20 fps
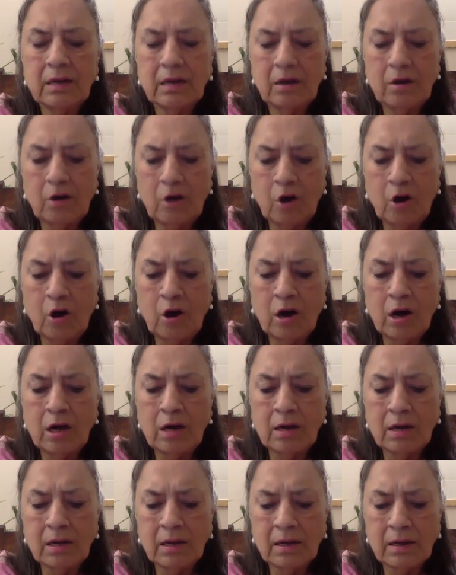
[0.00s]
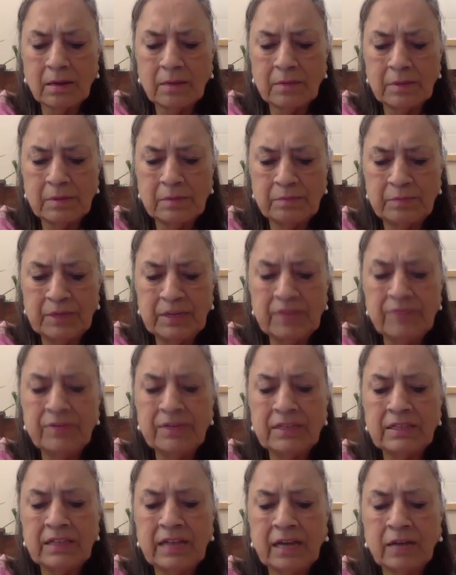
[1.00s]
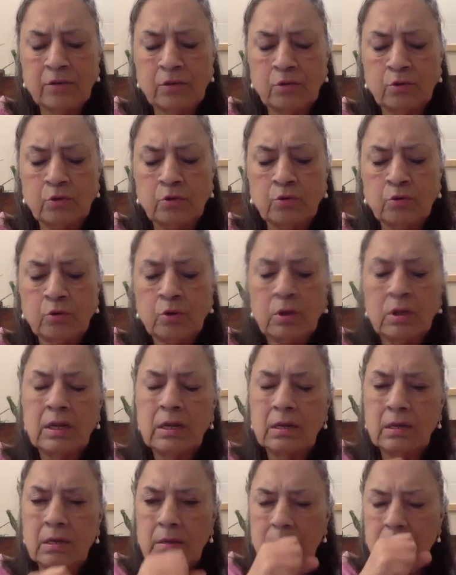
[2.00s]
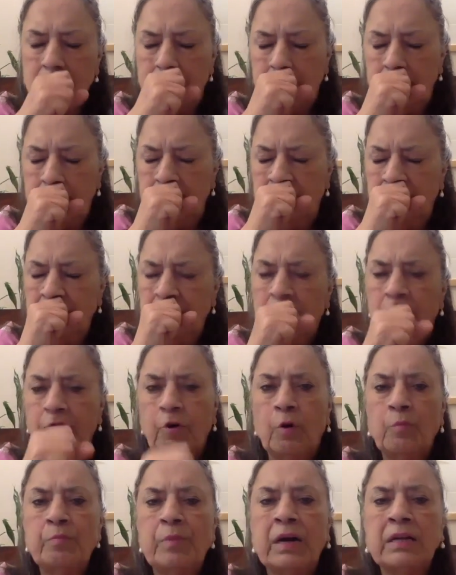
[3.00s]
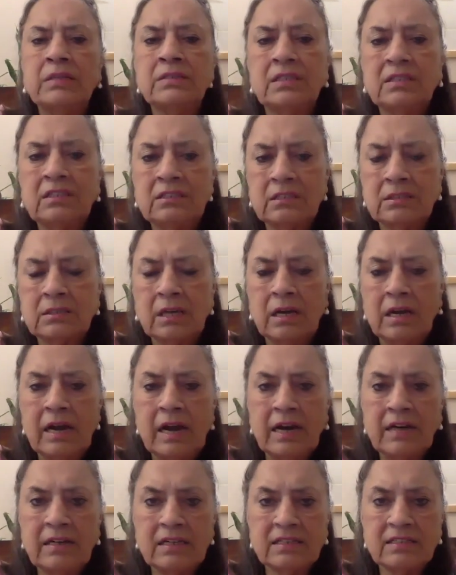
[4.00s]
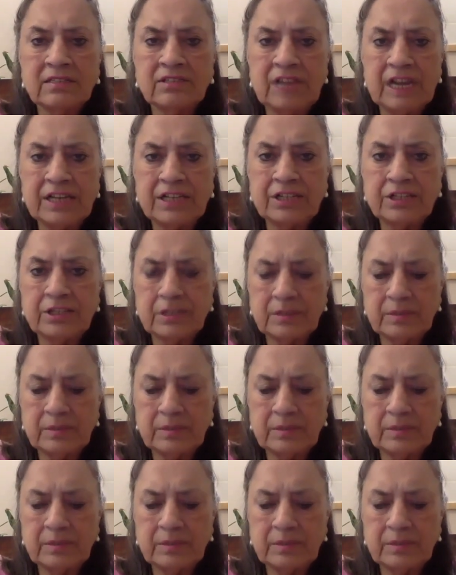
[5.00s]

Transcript: or be with their guru for months at a stretch.